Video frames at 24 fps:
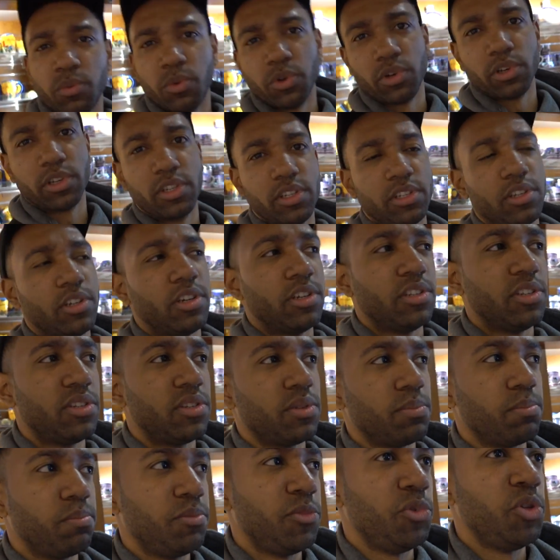Working on
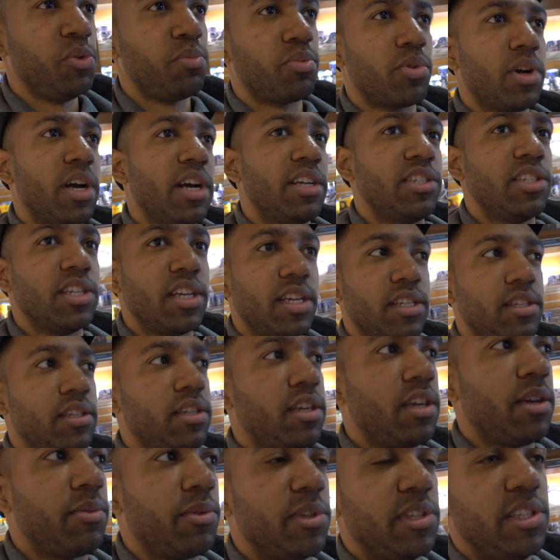some new project.
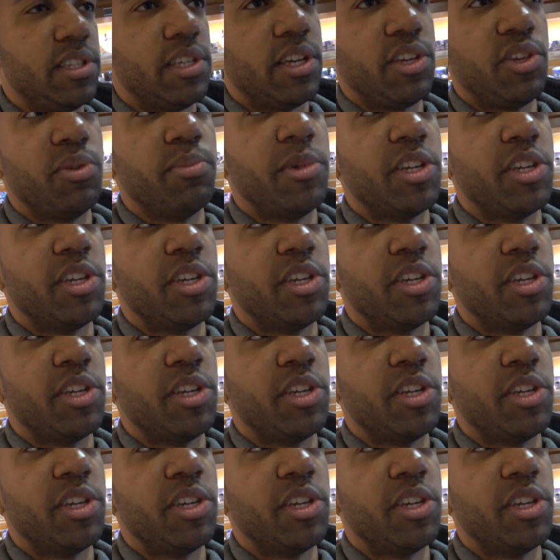Can't really tell you